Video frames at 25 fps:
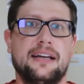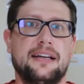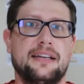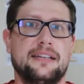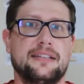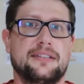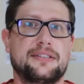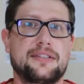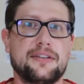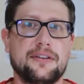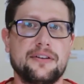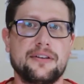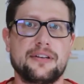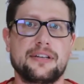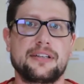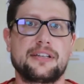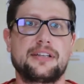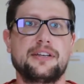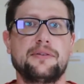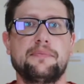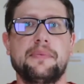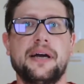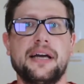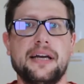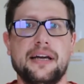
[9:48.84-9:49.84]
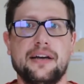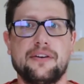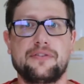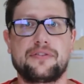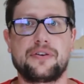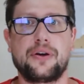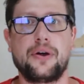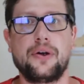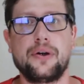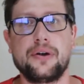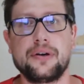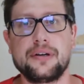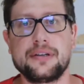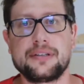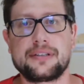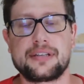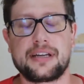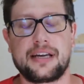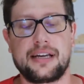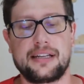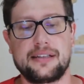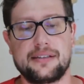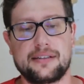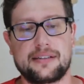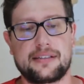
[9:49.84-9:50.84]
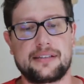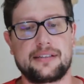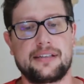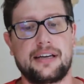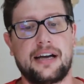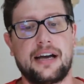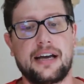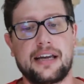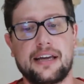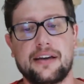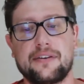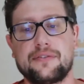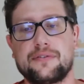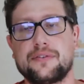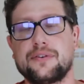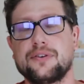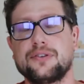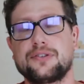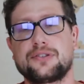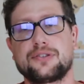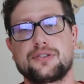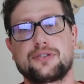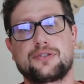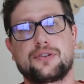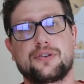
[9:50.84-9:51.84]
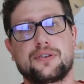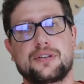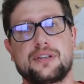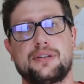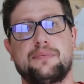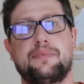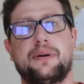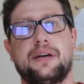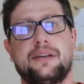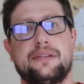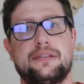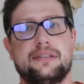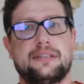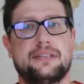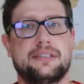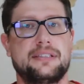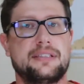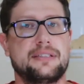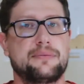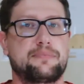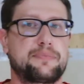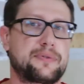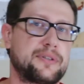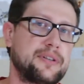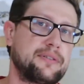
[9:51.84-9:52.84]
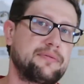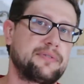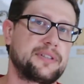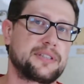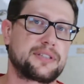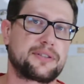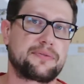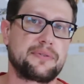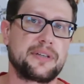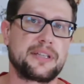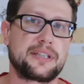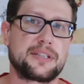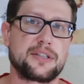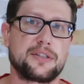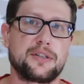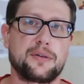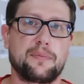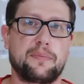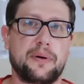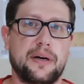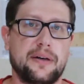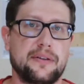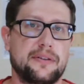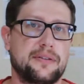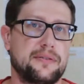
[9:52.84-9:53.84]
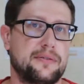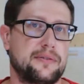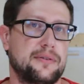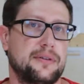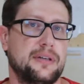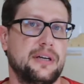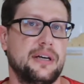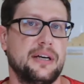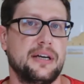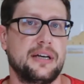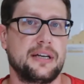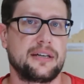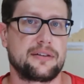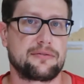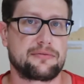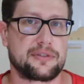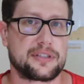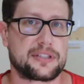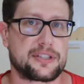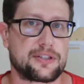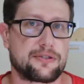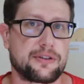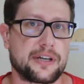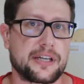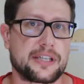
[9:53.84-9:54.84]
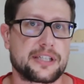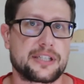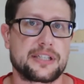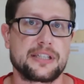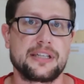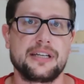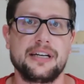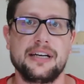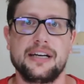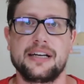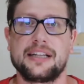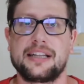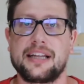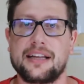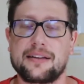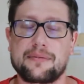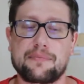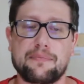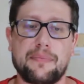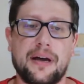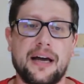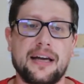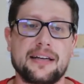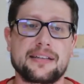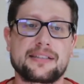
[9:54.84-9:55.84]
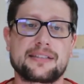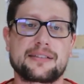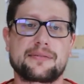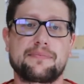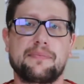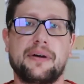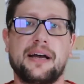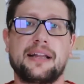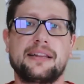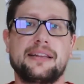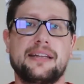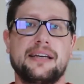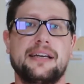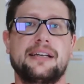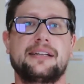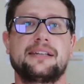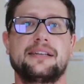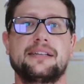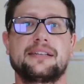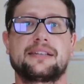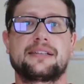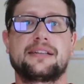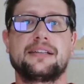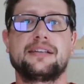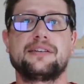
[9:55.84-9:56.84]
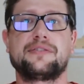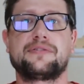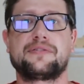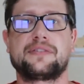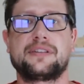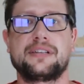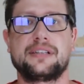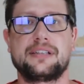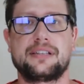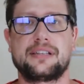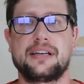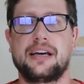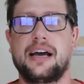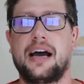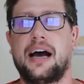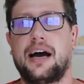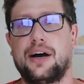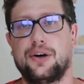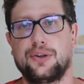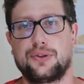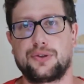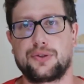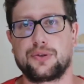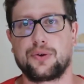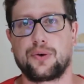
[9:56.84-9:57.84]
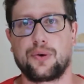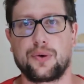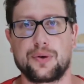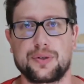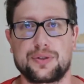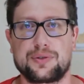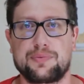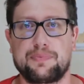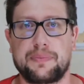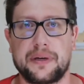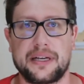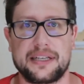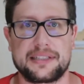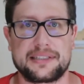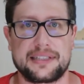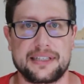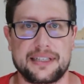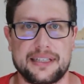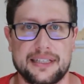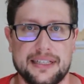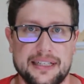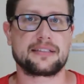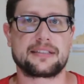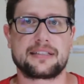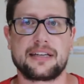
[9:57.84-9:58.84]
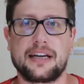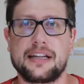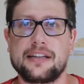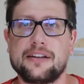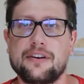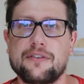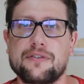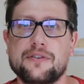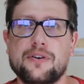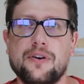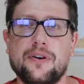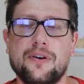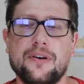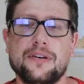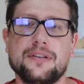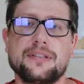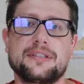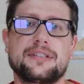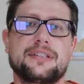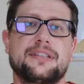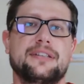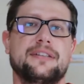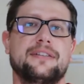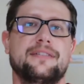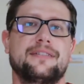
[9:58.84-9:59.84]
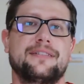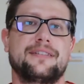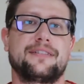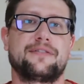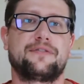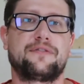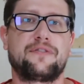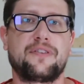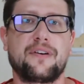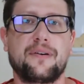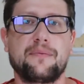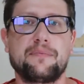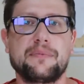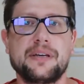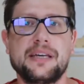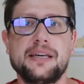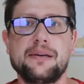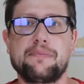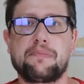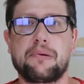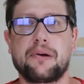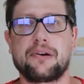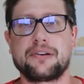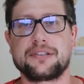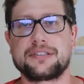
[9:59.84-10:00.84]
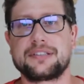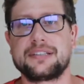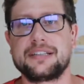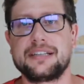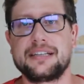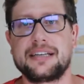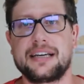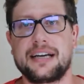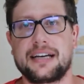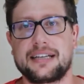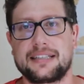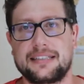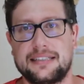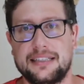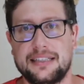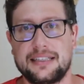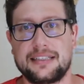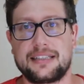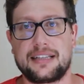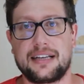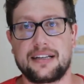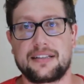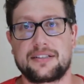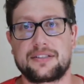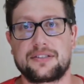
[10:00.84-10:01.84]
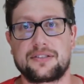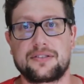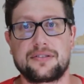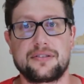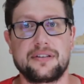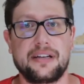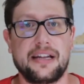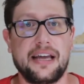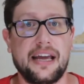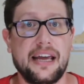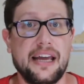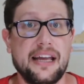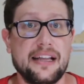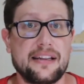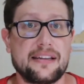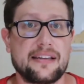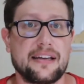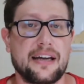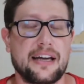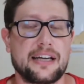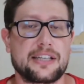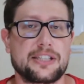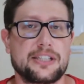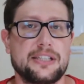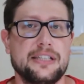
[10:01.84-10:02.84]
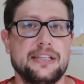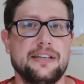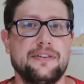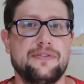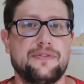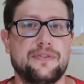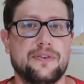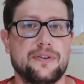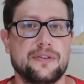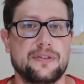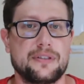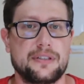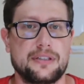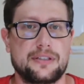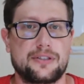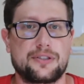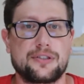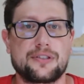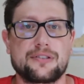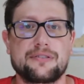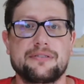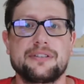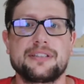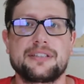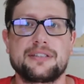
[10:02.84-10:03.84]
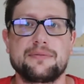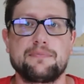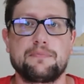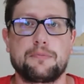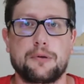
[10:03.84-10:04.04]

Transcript: So you might have heard, and I have also talked about it in the previous video about the restriction, that mask mandate is lifted outdoors basically. And of course for me personally, I think that's too late actually for the tourism